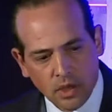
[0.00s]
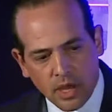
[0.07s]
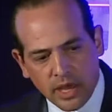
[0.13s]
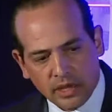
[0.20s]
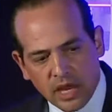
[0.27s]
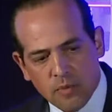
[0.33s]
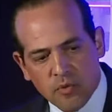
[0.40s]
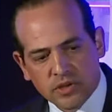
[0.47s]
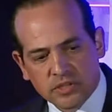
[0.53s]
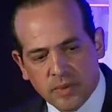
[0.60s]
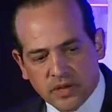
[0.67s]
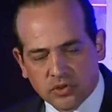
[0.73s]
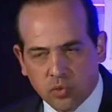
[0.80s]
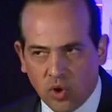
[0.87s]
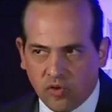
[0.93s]
LA brings
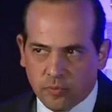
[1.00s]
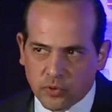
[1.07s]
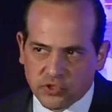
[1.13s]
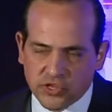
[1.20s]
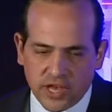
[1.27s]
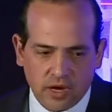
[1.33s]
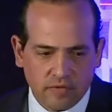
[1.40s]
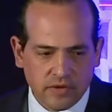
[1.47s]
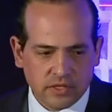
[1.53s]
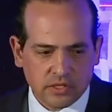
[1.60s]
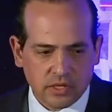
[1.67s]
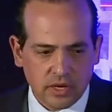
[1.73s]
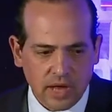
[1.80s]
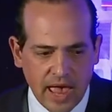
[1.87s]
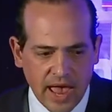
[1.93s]
about 12% of its
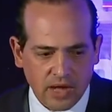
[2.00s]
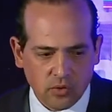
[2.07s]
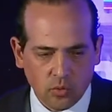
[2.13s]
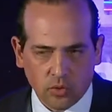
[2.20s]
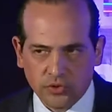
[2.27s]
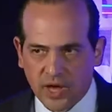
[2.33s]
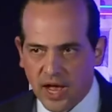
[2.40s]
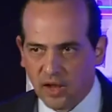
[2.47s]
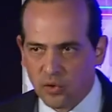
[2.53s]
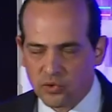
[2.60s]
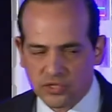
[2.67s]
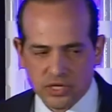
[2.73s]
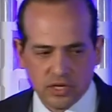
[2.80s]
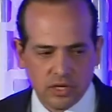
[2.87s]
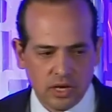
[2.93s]
annual dollars
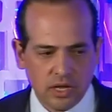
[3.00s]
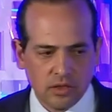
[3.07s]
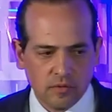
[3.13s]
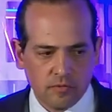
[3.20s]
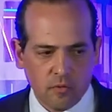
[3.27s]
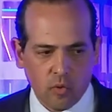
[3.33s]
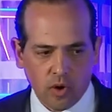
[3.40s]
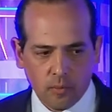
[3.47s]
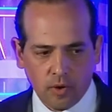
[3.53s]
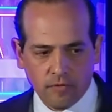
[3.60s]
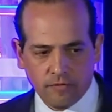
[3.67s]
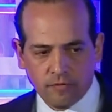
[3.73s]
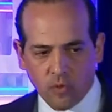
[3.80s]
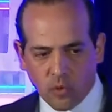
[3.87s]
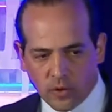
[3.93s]
in the form of
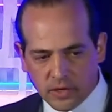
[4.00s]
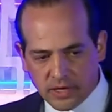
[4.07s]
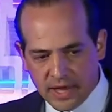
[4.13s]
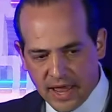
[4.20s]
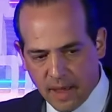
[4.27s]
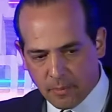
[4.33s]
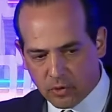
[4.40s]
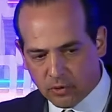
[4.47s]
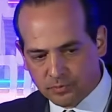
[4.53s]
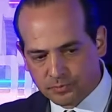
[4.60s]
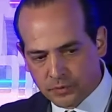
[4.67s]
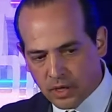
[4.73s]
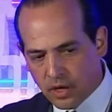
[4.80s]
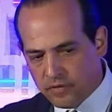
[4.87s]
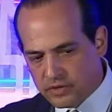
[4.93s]
foreign capital,
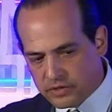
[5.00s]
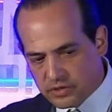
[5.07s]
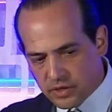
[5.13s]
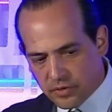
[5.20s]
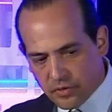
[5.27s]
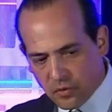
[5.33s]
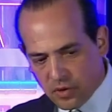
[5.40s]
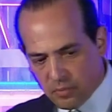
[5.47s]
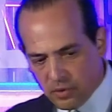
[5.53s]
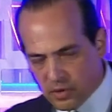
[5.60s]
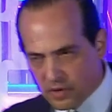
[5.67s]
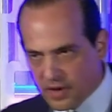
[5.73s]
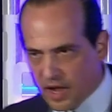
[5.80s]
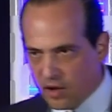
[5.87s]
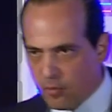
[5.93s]
of its $30 billion
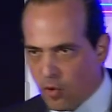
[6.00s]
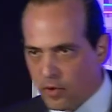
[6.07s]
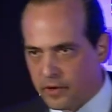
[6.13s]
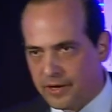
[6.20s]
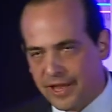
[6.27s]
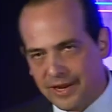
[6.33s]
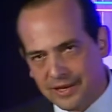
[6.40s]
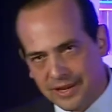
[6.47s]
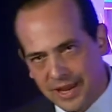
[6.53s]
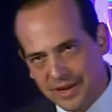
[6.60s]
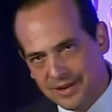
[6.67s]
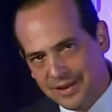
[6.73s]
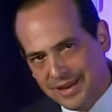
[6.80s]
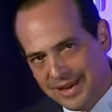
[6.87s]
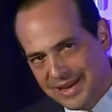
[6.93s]
market. And
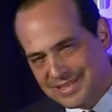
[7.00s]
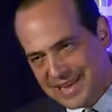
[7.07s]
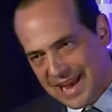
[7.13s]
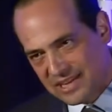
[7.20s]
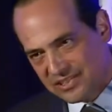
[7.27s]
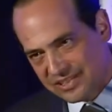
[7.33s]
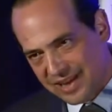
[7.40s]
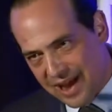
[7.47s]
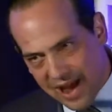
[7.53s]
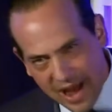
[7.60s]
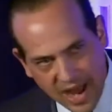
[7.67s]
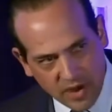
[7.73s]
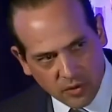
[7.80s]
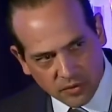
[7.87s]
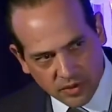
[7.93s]
again, it's actually
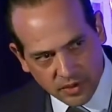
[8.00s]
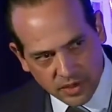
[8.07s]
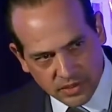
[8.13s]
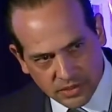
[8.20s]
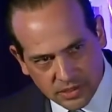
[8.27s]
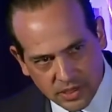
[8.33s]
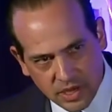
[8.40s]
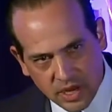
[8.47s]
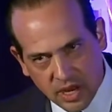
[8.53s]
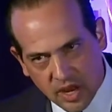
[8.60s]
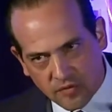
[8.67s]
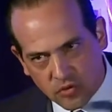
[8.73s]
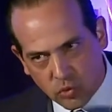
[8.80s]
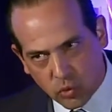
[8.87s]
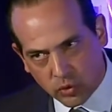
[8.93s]
higher than this
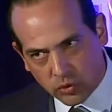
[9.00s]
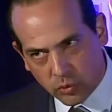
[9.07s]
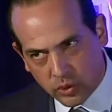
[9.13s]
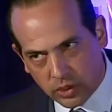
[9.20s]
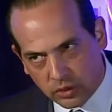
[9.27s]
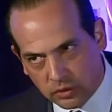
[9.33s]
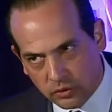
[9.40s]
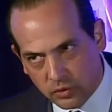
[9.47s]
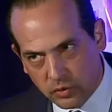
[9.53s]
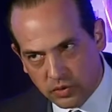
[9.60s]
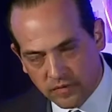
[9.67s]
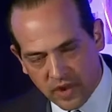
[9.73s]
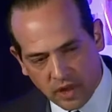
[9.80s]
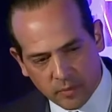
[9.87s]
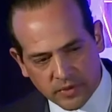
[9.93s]
if you were to include
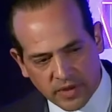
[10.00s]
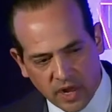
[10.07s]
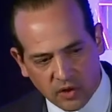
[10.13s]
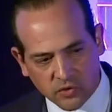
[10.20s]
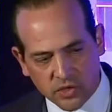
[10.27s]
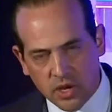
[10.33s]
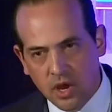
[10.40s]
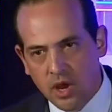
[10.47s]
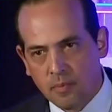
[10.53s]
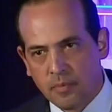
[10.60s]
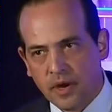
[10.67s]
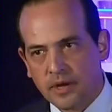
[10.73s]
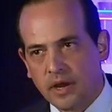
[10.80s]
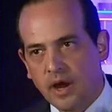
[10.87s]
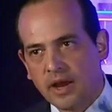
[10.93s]
development dollars.
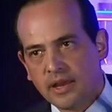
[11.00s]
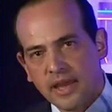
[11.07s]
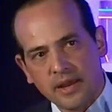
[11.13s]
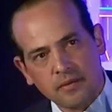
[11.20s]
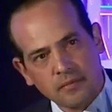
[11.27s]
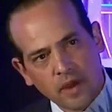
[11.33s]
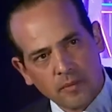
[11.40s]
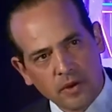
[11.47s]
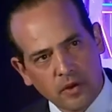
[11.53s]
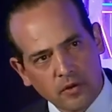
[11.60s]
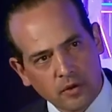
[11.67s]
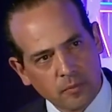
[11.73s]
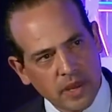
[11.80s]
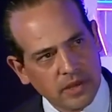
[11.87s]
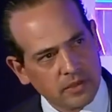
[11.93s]
But again, I'm here
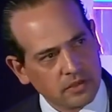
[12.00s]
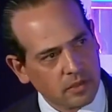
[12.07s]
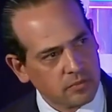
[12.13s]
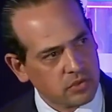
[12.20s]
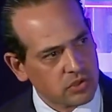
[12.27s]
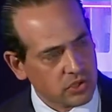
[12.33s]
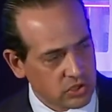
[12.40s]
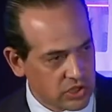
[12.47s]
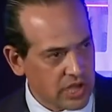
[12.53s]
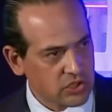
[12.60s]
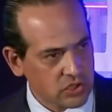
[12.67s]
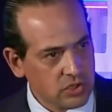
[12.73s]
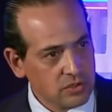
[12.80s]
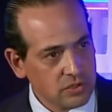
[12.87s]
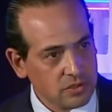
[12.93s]
to make some
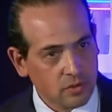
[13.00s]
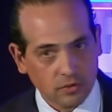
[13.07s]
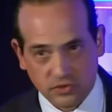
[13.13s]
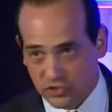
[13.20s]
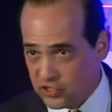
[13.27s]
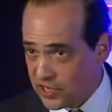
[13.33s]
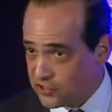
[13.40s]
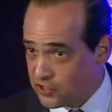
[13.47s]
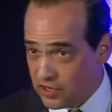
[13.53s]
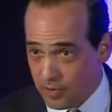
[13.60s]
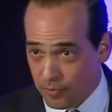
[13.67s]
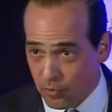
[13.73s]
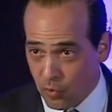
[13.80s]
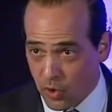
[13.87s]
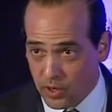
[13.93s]
suggestions. Suggestion
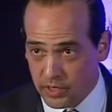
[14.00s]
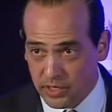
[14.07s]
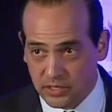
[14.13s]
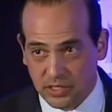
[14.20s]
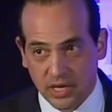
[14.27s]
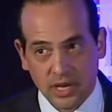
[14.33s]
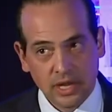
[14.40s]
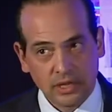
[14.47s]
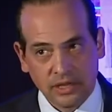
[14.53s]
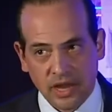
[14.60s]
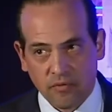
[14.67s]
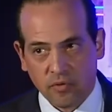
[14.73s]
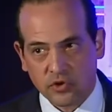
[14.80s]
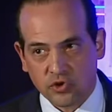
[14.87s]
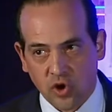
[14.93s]
number 1 is
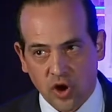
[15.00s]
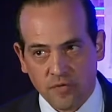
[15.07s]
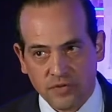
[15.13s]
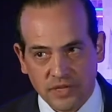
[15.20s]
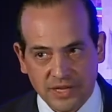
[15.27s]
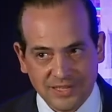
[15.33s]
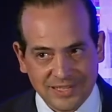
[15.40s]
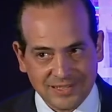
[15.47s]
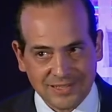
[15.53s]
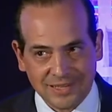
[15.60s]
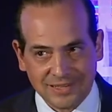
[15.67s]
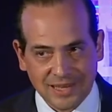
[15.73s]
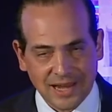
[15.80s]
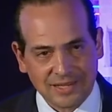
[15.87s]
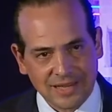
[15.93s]
leverage off the existing
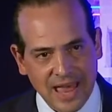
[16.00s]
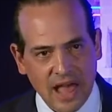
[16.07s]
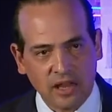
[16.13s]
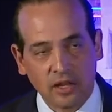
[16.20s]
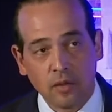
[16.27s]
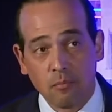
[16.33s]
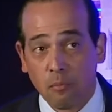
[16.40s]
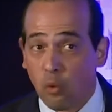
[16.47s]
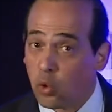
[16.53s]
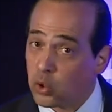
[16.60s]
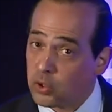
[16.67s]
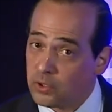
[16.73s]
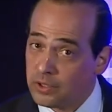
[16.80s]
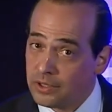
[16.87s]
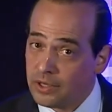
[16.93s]
tech talent
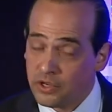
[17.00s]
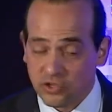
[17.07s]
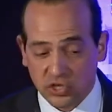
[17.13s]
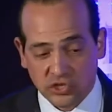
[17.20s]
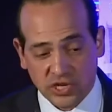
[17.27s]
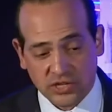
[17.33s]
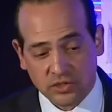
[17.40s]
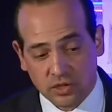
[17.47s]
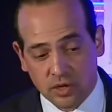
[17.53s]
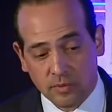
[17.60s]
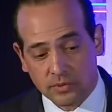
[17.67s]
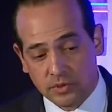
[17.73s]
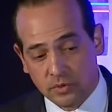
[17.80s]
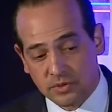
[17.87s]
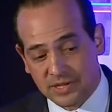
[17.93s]
more. Suggestion number
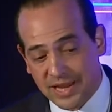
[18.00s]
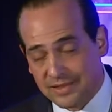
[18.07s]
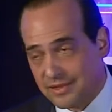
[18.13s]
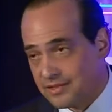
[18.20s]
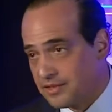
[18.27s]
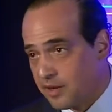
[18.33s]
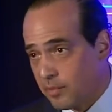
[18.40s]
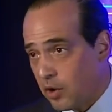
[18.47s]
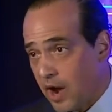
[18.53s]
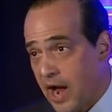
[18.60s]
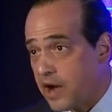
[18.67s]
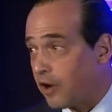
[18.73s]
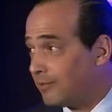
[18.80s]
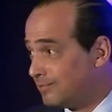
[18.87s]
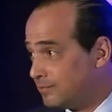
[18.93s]
2 is get this number
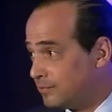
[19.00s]
higher.